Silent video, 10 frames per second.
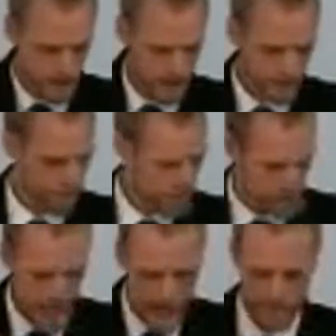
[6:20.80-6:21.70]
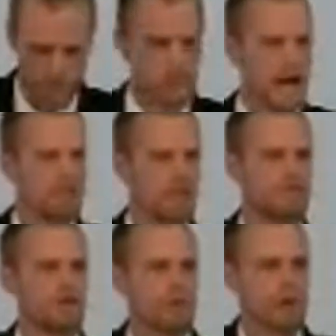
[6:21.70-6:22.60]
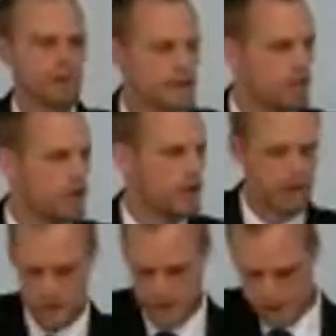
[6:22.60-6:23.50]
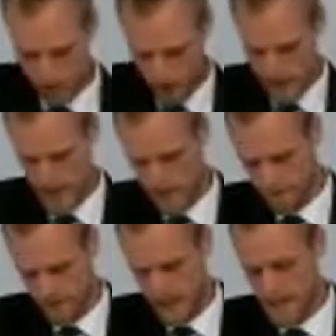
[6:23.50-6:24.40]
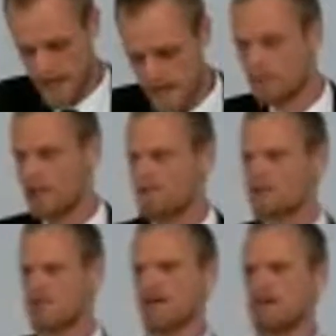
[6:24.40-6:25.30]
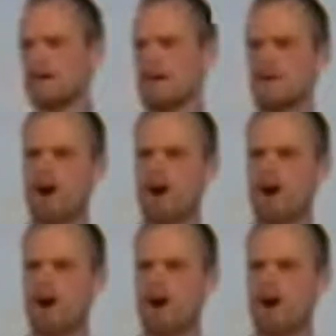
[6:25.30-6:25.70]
In the first half of chapter 4, we read the well known story of Cain and Abel, and we saw the,